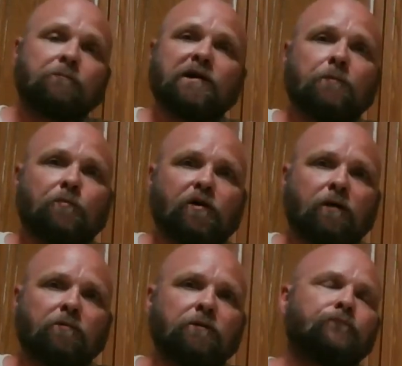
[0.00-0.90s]
type of
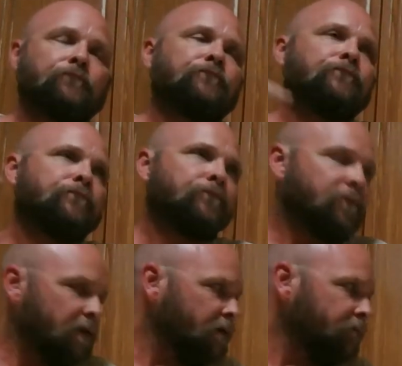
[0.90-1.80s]
problem.
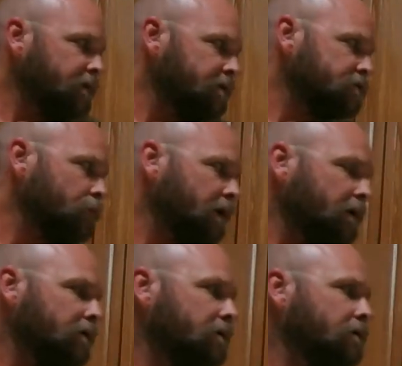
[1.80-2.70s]
Think of it this way.
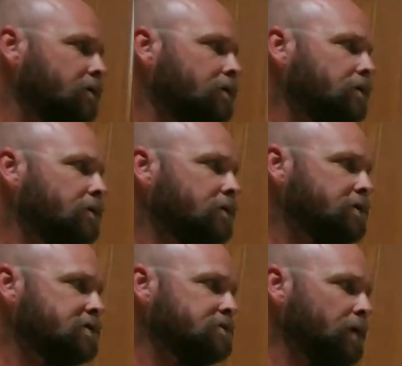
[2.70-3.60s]

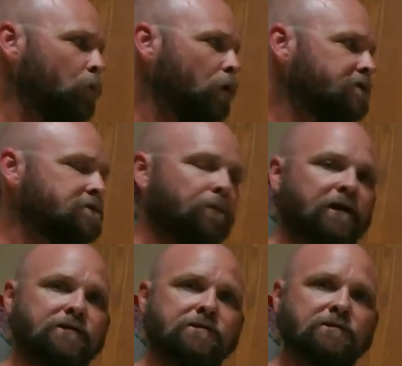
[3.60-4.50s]
This is my ones
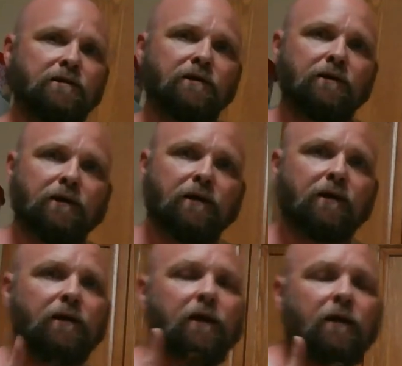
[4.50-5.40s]
place.
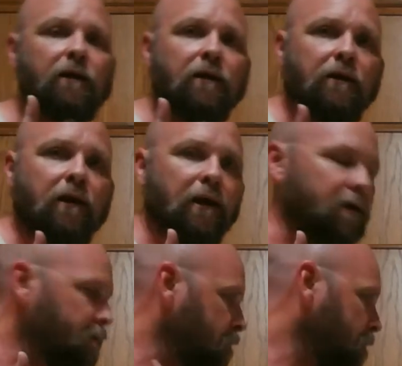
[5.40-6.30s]

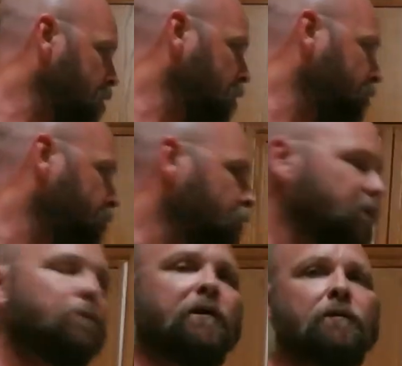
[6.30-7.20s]
And
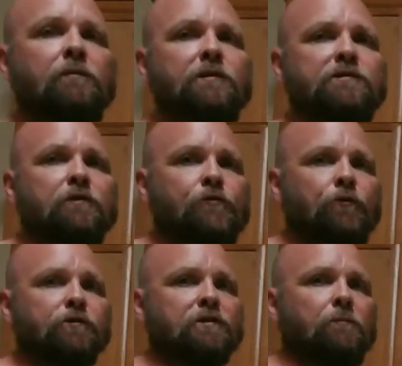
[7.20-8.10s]
let me
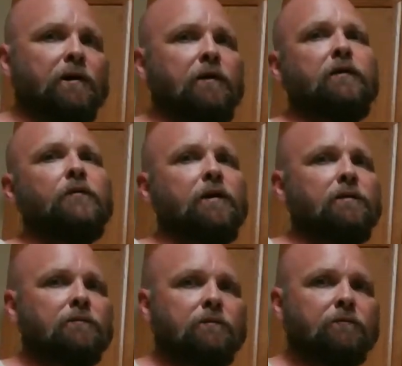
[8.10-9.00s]
throw something out here that
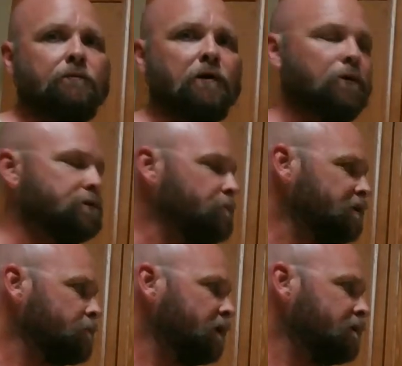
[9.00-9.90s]
always
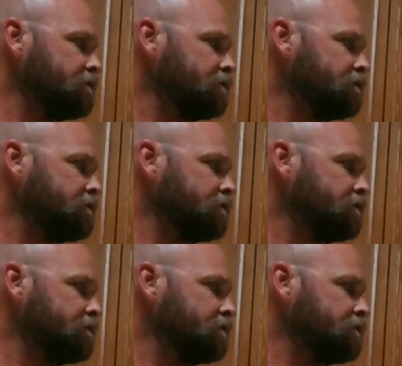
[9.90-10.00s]
makes my kids